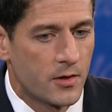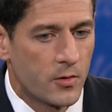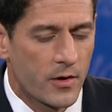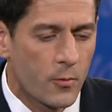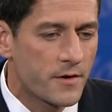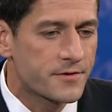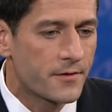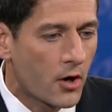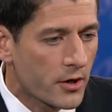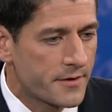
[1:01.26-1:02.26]
When I went to the
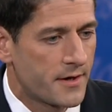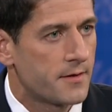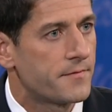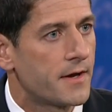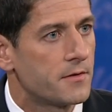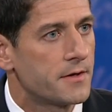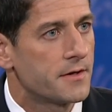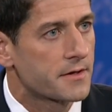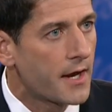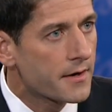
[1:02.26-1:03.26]
Arghandab Valley
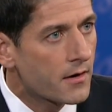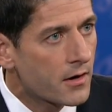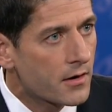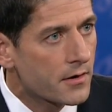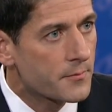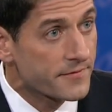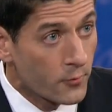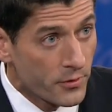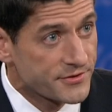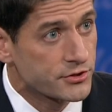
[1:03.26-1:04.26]
in Kandahar
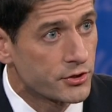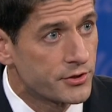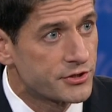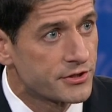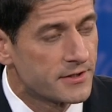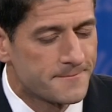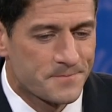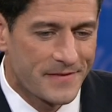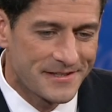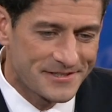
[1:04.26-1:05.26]
before the surge,
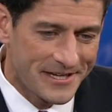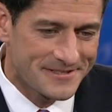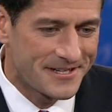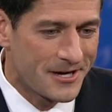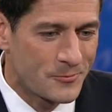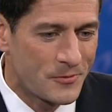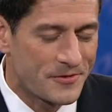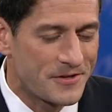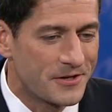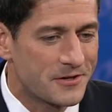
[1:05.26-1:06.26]
I sat down with
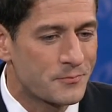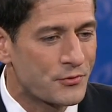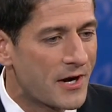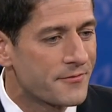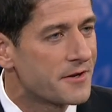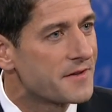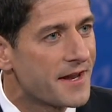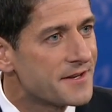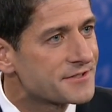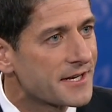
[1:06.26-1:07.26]
a young private in the
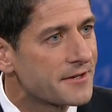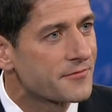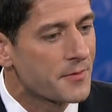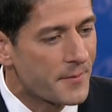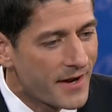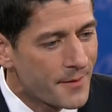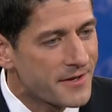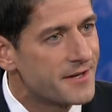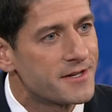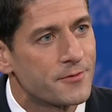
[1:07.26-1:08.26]
82nd from the
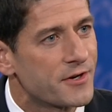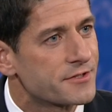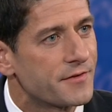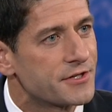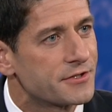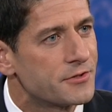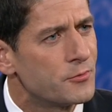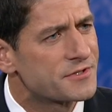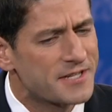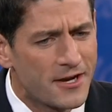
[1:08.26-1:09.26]
Menominee Indian Reservation who
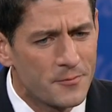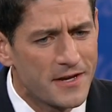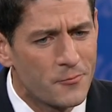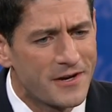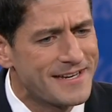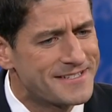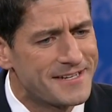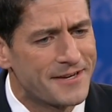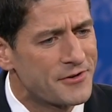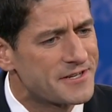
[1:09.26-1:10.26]
would tell me what he did
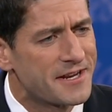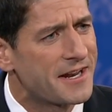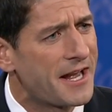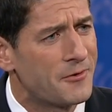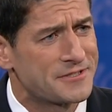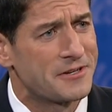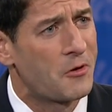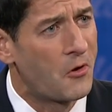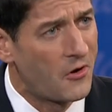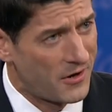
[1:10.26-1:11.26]
every day, and I was in
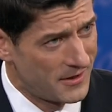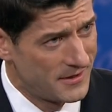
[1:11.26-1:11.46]
awe.